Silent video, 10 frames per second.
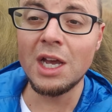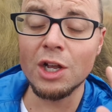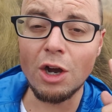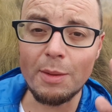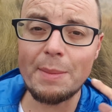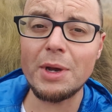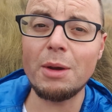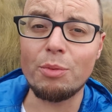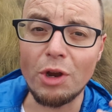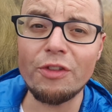Gotta remember,
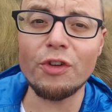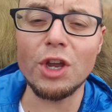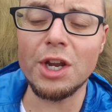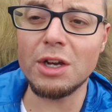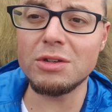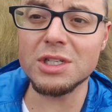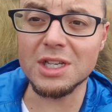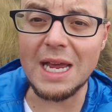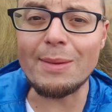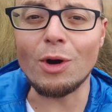breathe through your nose,
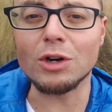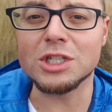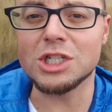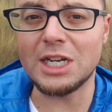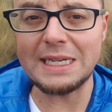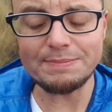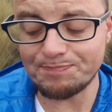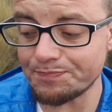get more oxygen in.